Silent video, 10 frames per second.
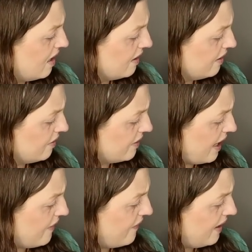a little
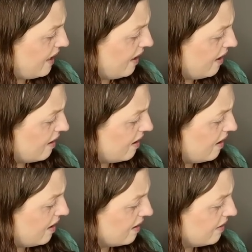knife in here,
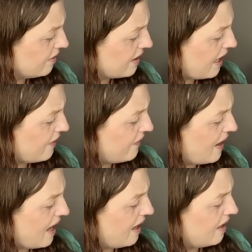a little knife
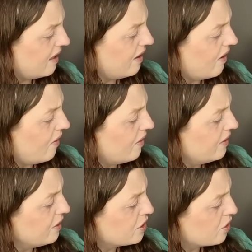and, you know, a
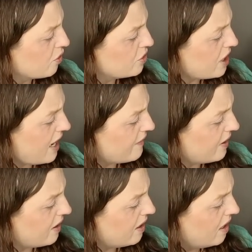little
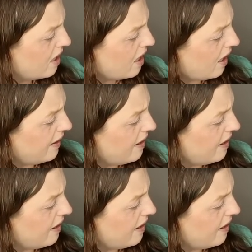screwdriver, a